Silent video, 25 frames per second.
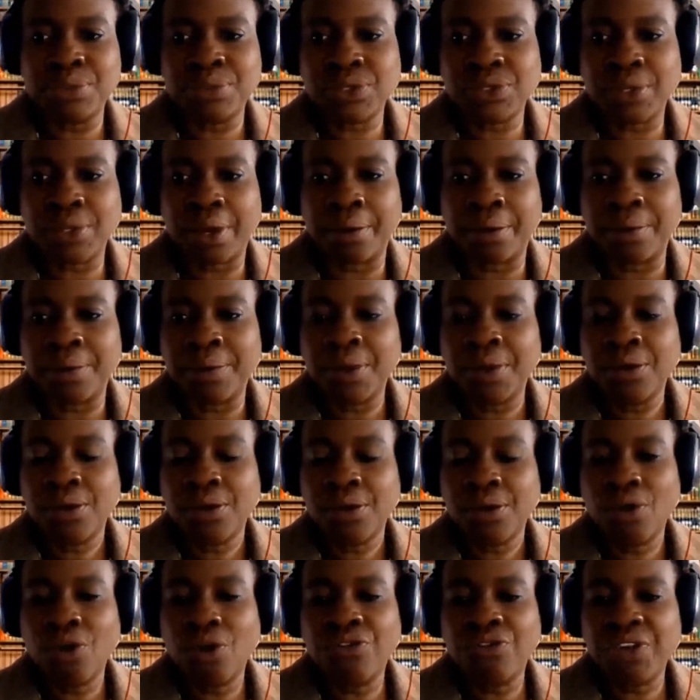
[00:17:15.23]
So
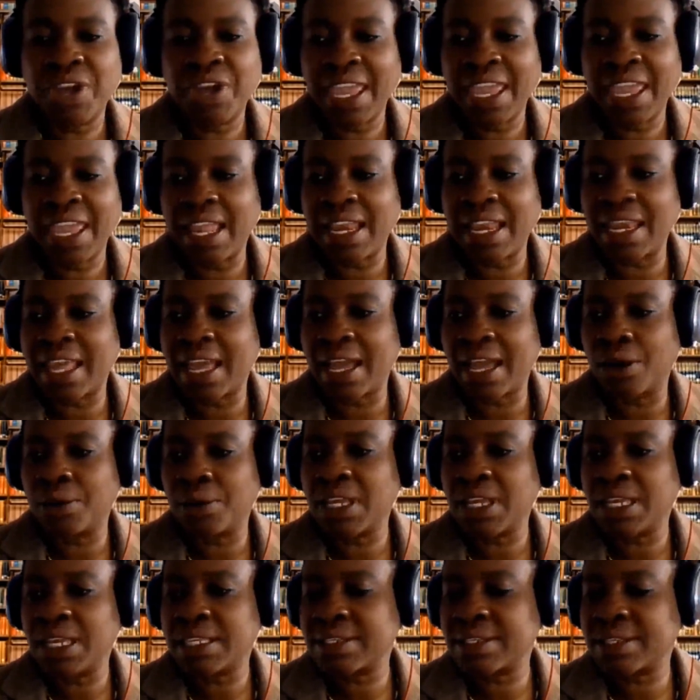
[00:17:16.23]
over here now,
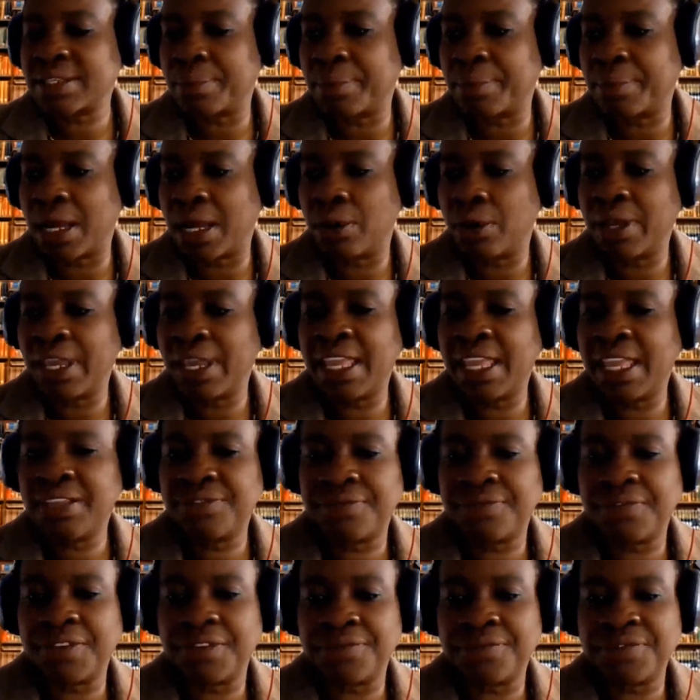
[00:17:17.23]
it's about
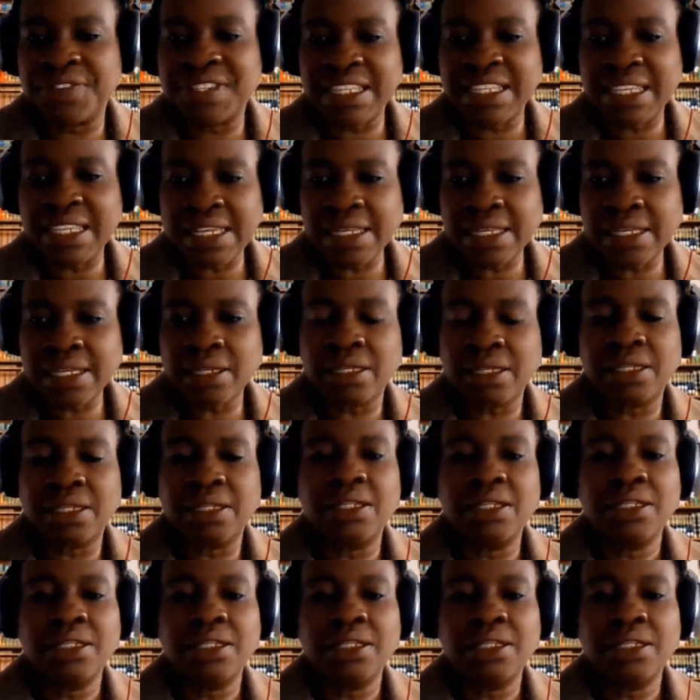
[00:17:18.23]
8:15.